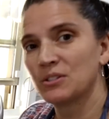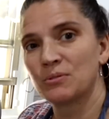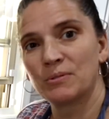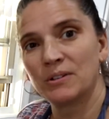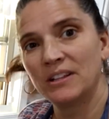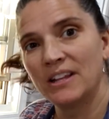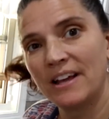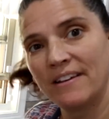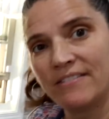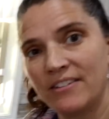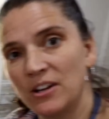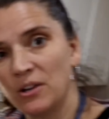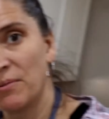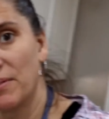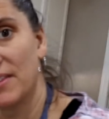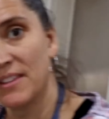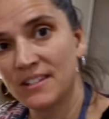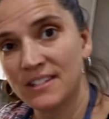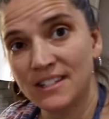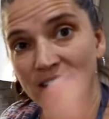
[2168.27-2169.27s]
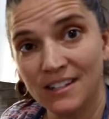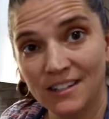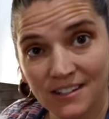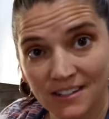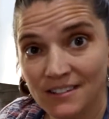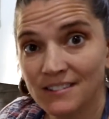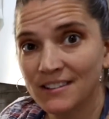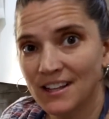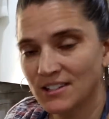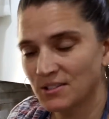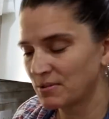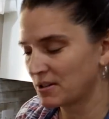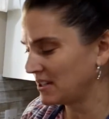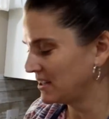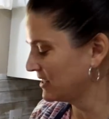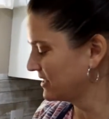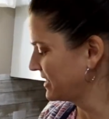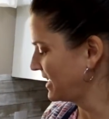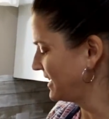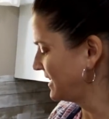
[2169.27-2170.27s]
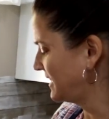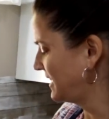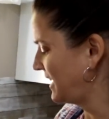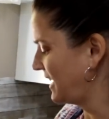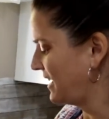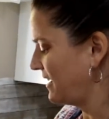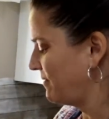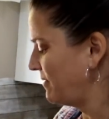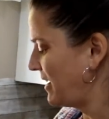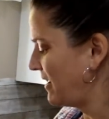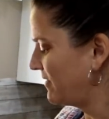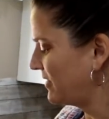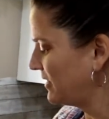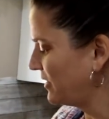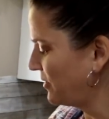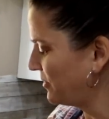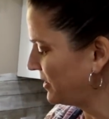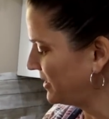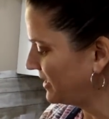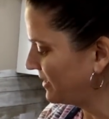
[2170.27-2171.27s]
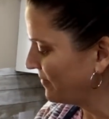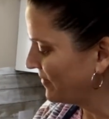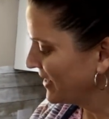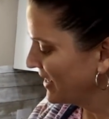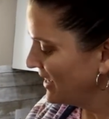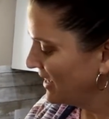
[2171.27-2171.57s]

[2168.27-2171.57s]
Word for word: is real life here with the sink. That's what it looks like today. We haven't loaded it.